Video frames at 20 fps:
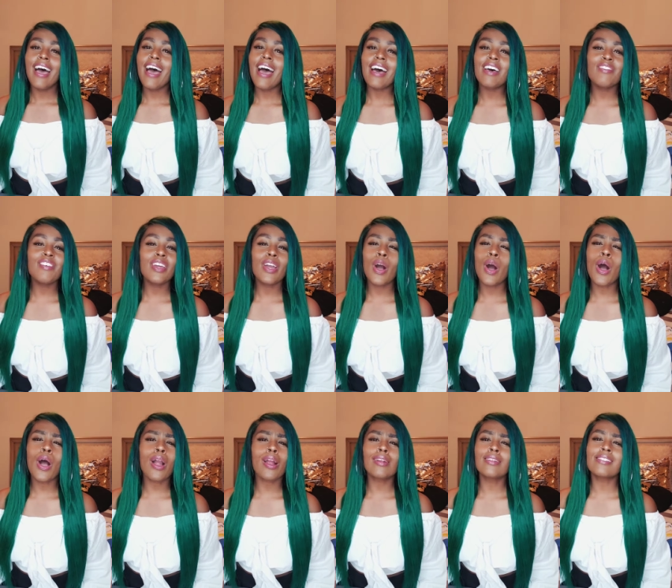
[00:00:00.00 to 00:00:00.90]
Having a
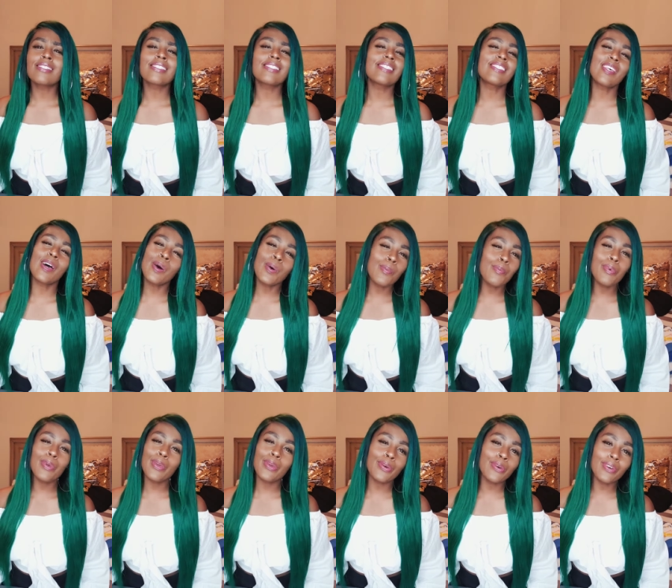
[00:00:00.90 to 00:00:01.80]
heart so
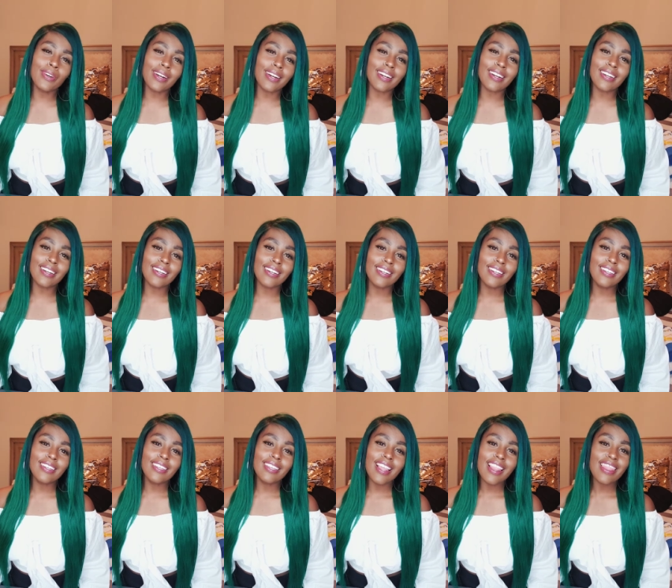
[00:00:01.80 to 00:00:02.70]
pure
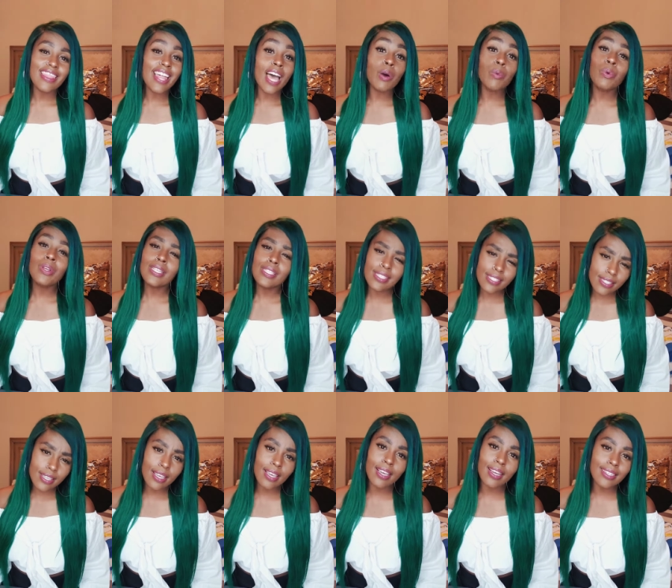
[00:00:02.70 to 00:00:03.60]
that we
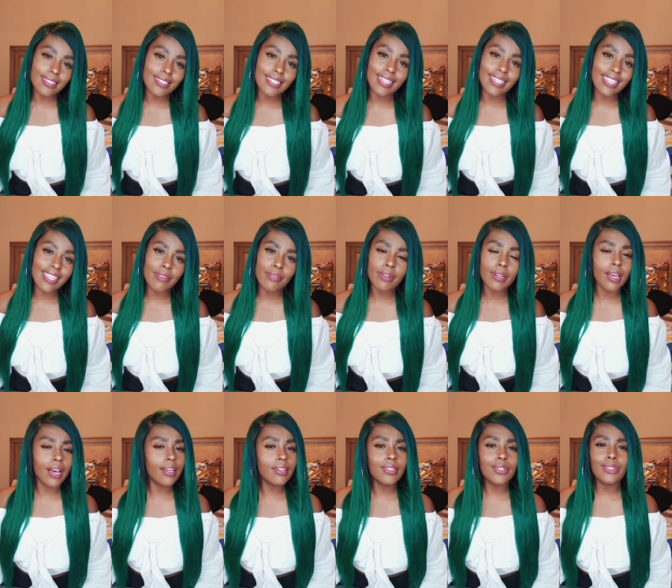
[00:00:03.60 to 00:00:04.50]
seek to live an
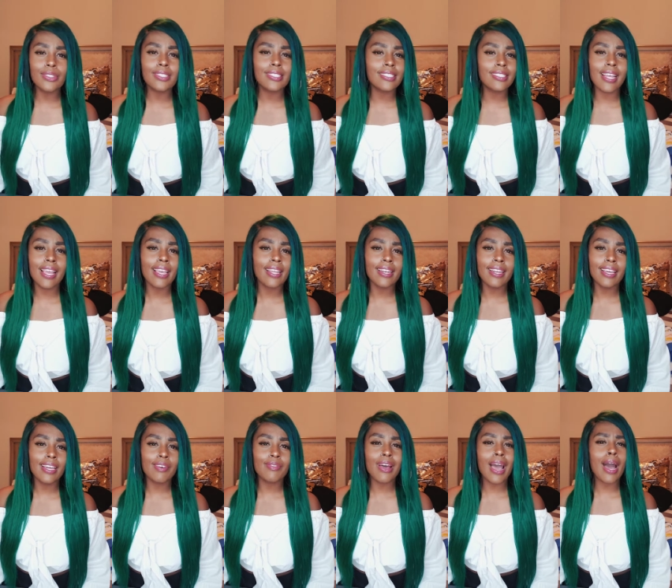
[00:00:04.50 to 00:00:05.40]

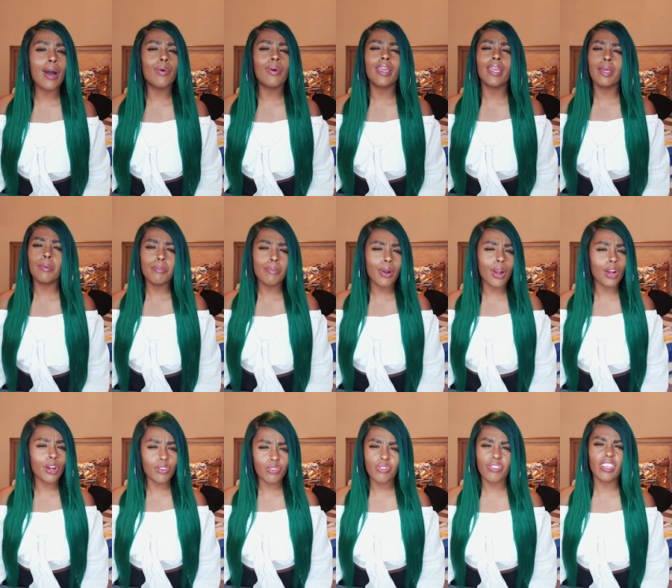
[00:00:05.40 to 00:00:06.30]
understanding of how
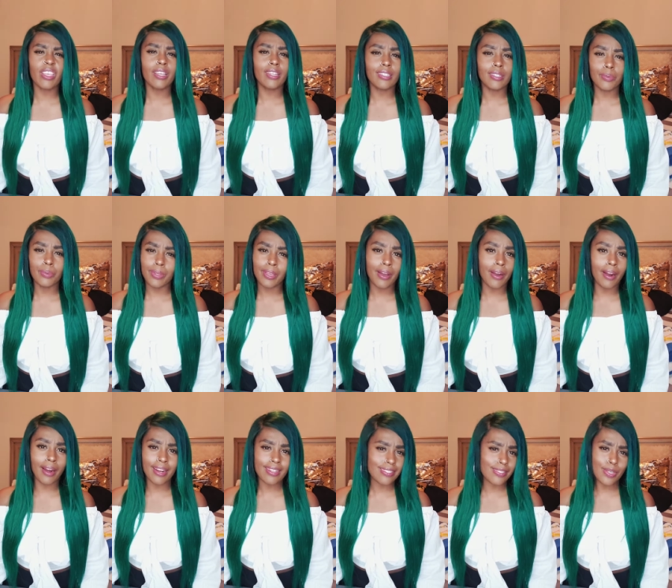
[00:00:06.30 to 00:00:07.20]
imperfect we
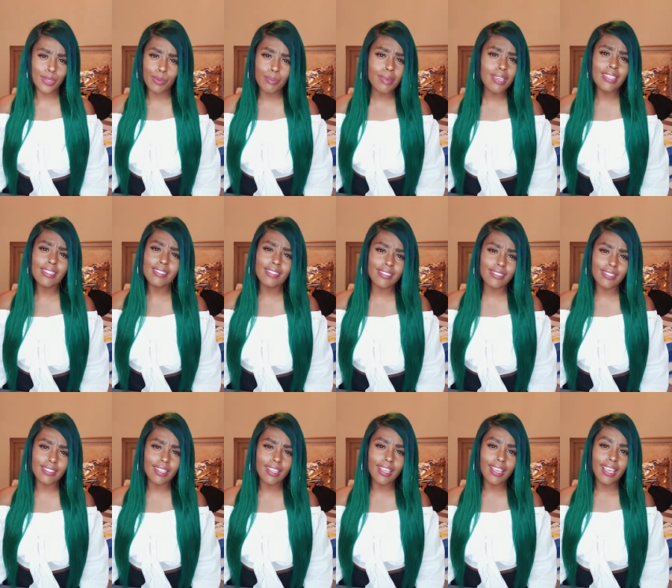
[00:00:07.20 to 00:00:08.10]
are as
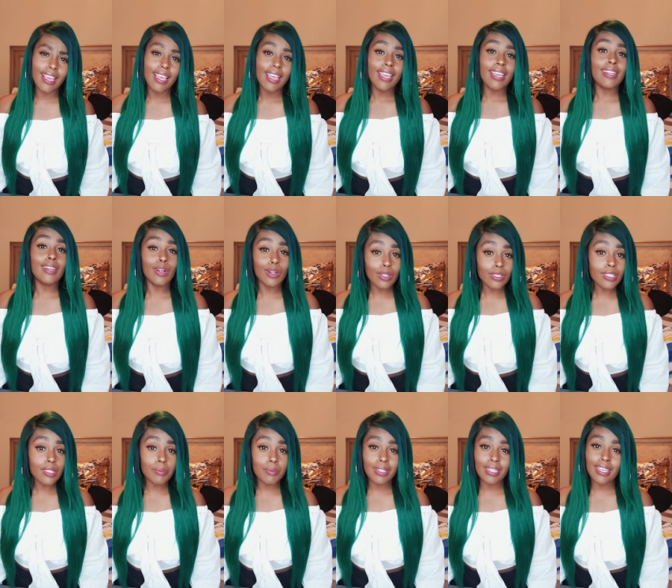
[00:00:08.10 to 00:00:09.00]
humans, and
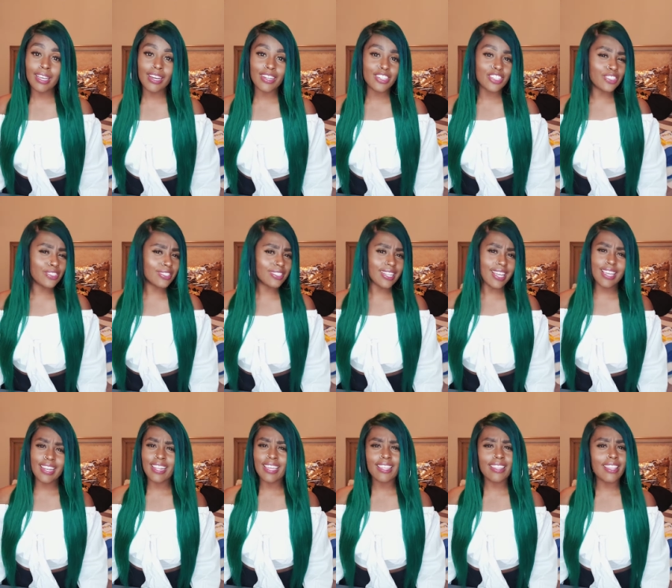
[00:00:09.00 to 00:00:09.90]
ultimately
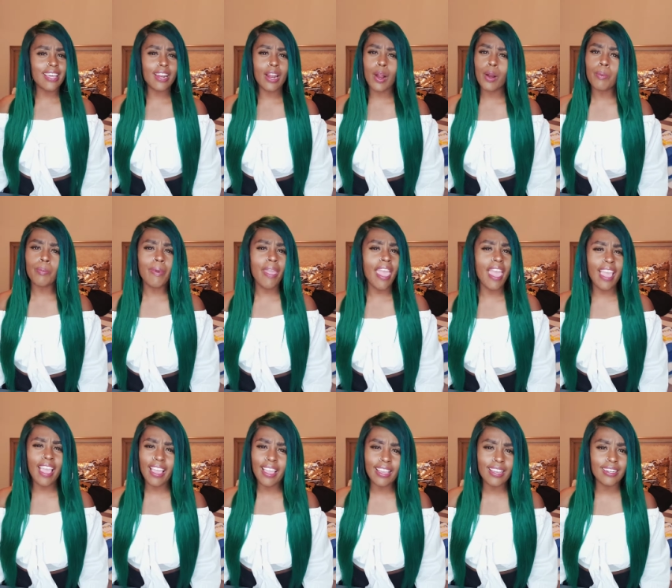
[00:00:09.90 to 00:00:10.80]
understanding that our
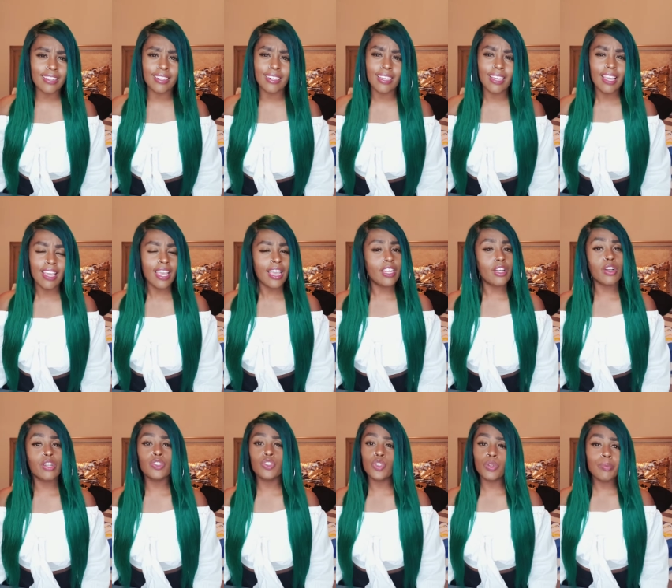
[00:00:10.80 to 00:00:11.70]
pain and
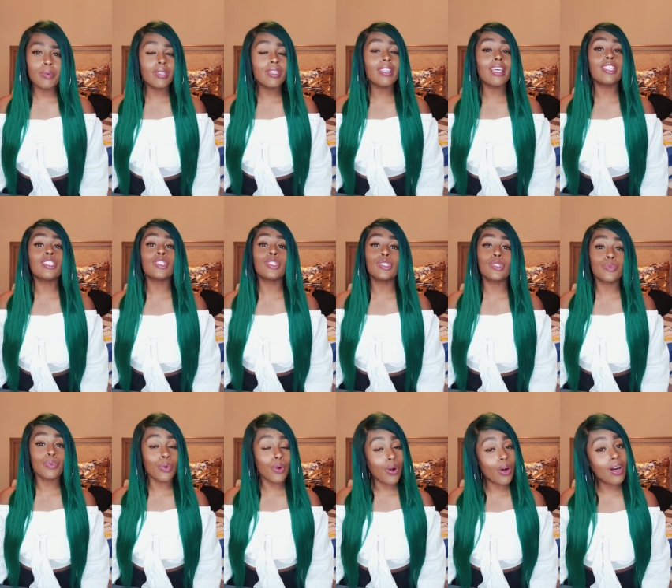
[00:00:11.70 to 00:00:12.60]
our tribulations
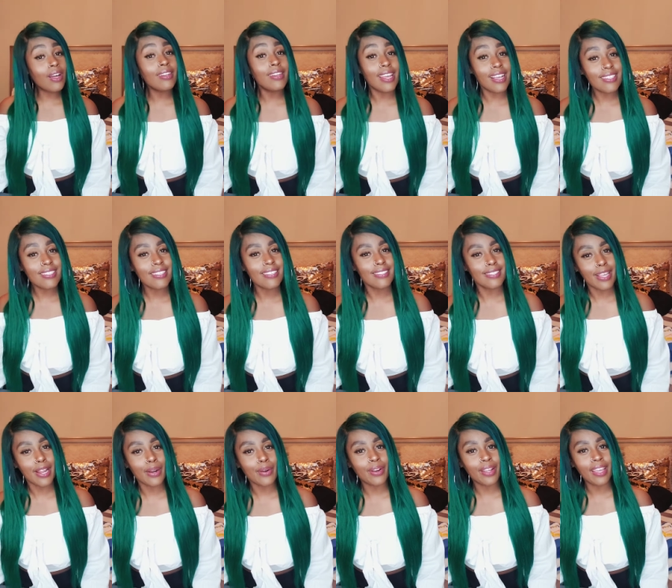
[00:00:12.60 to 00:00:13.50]
were all
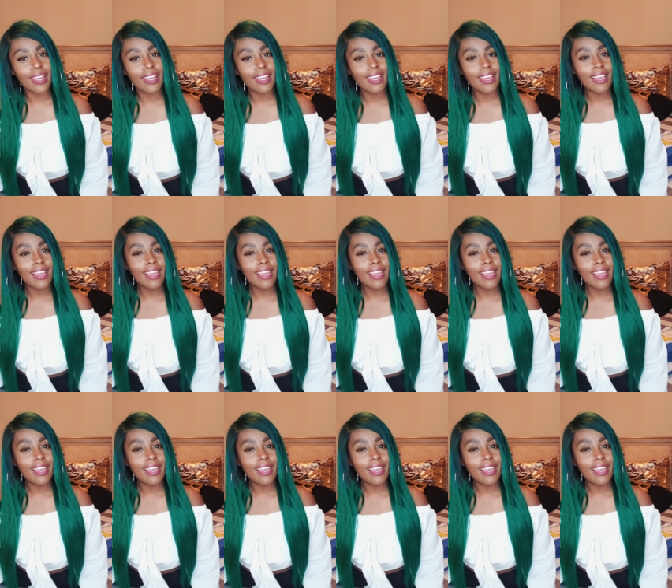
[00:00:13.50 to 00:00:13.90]
necessary